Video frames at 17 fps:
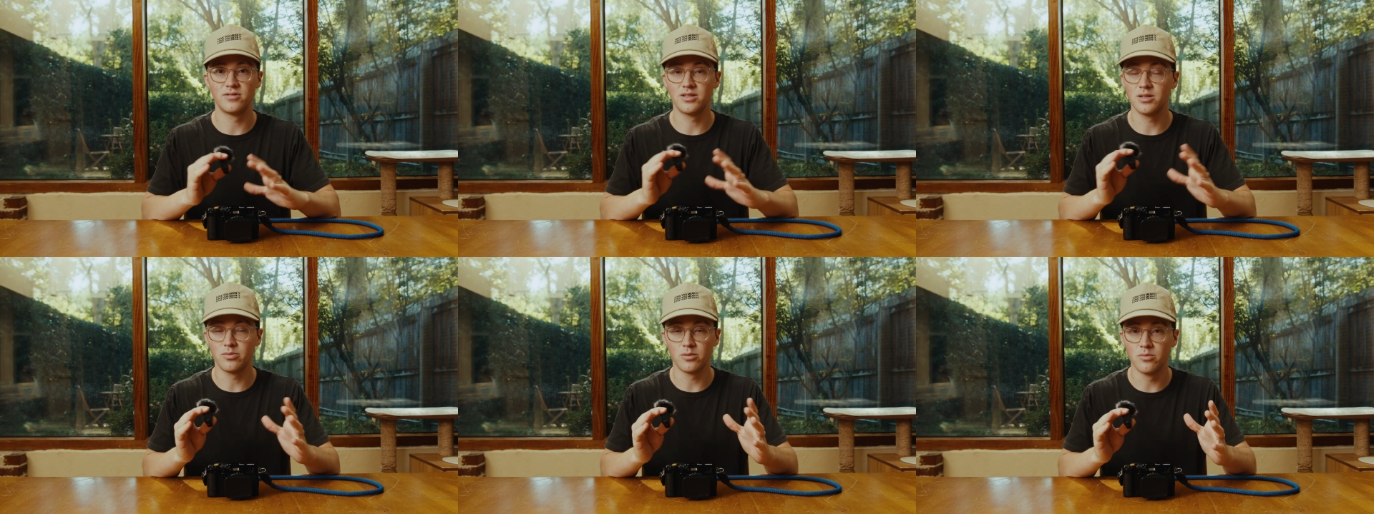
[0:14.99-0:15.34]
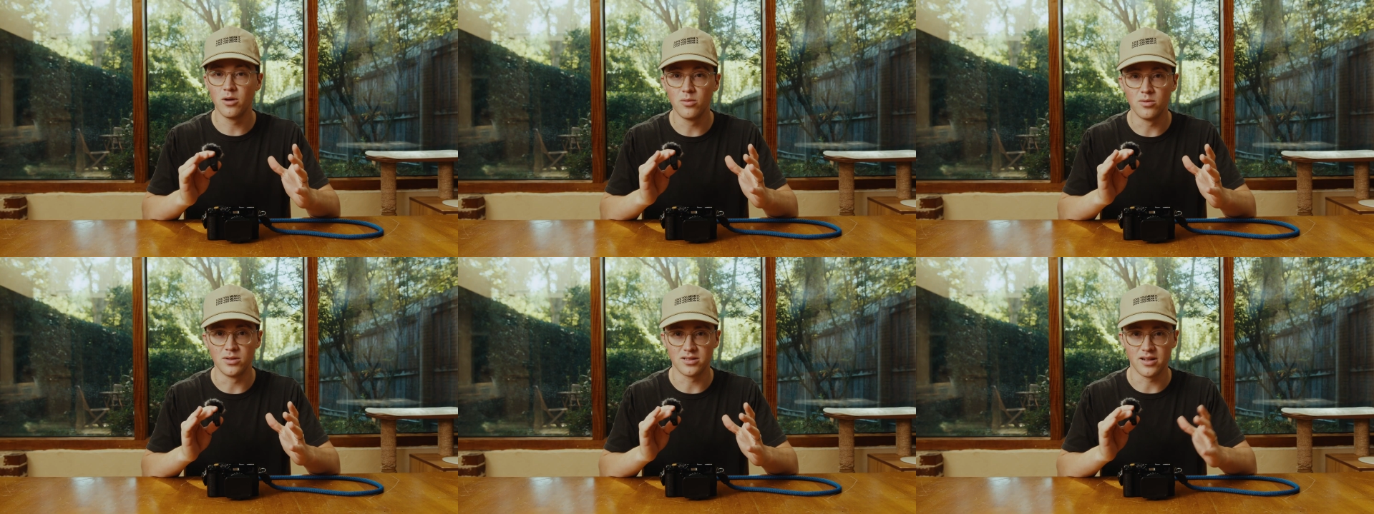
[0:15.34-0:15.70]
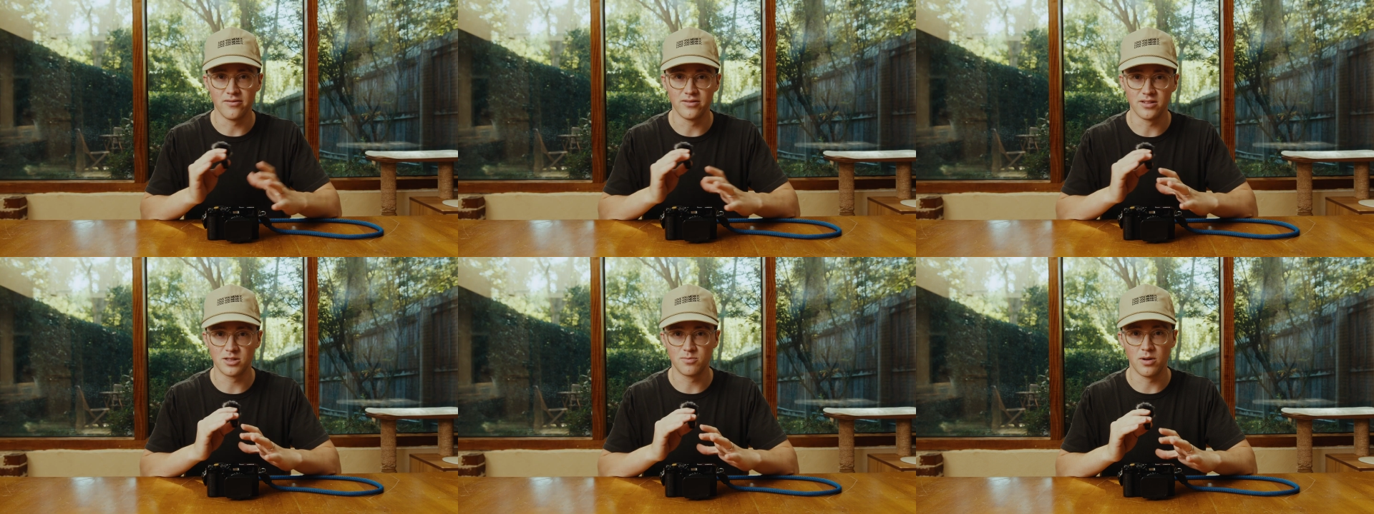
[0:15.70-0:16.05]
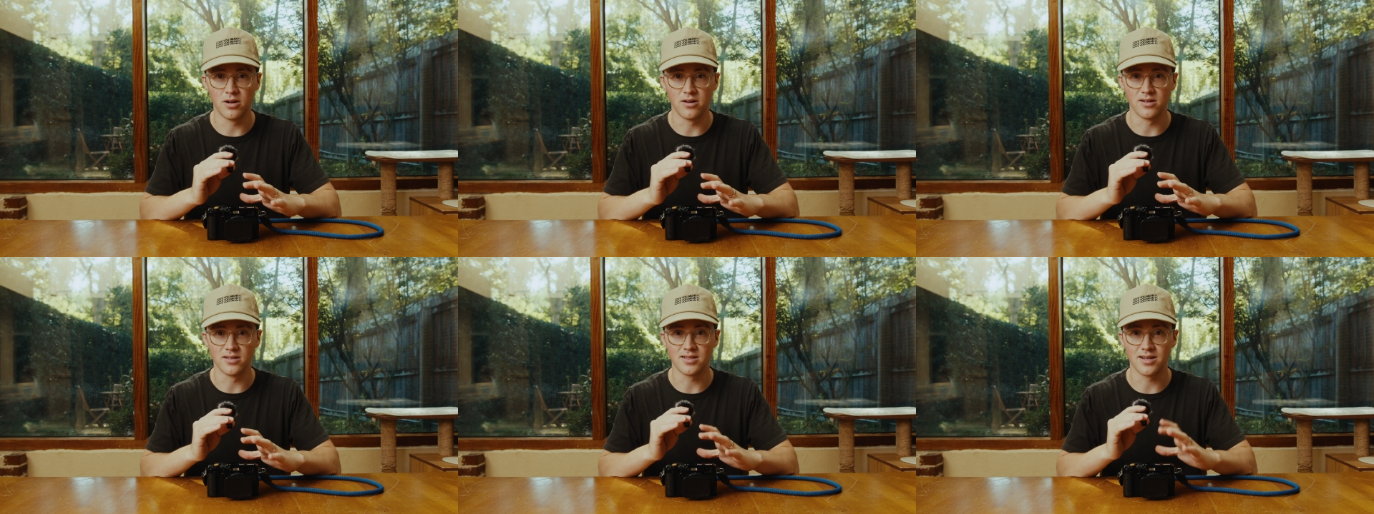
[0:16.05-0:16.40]
simple moments I've
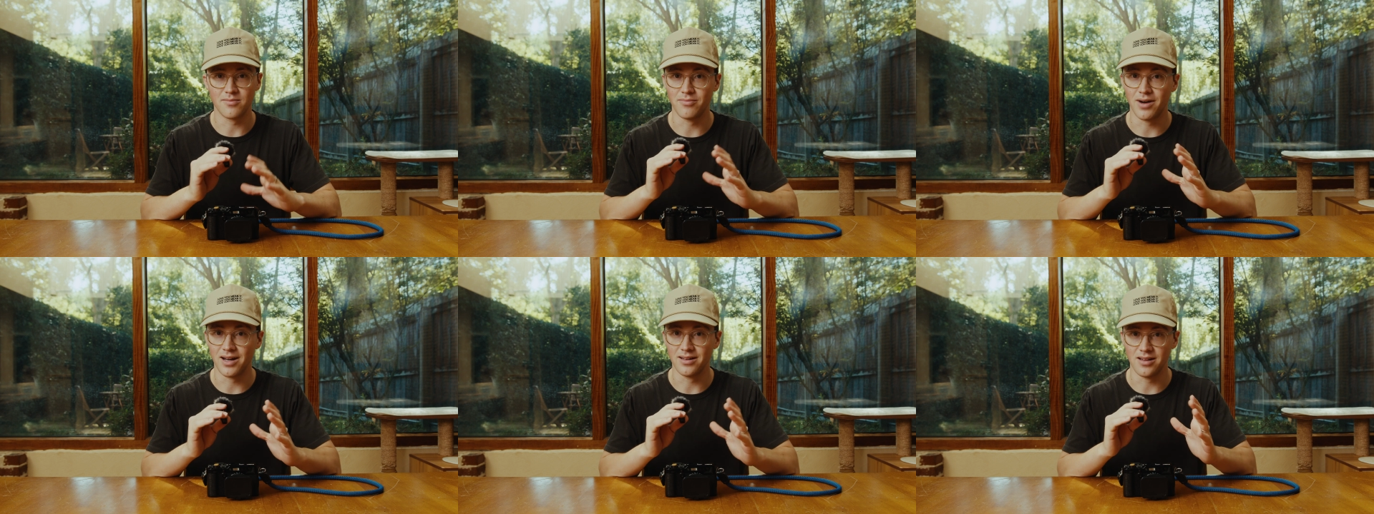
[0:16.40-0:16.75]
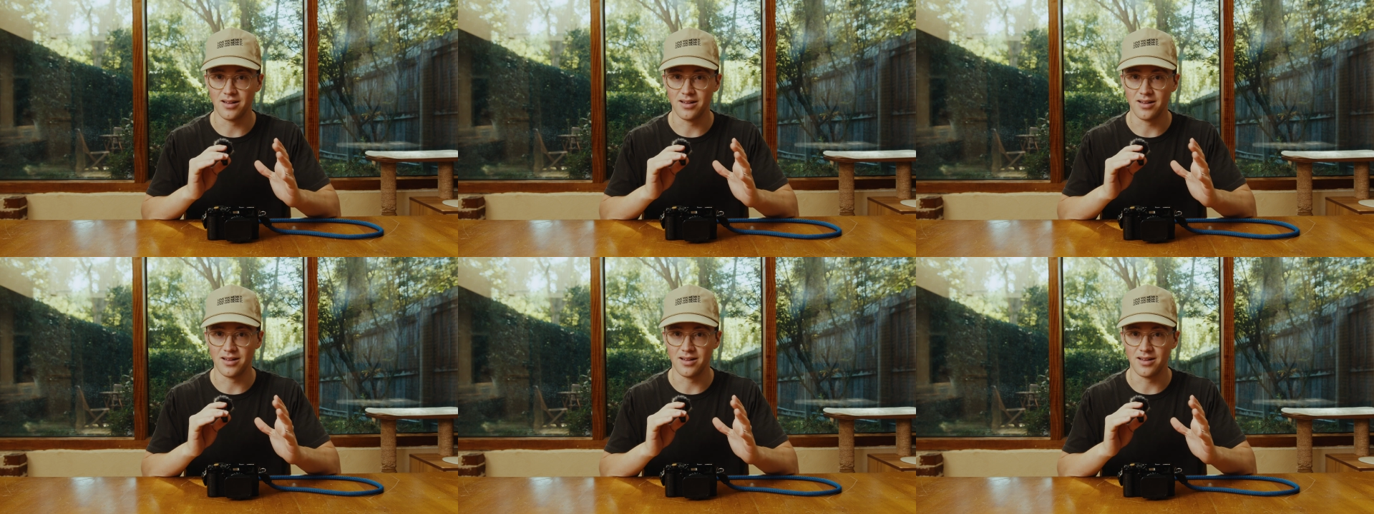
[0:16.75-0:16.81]
experienced in my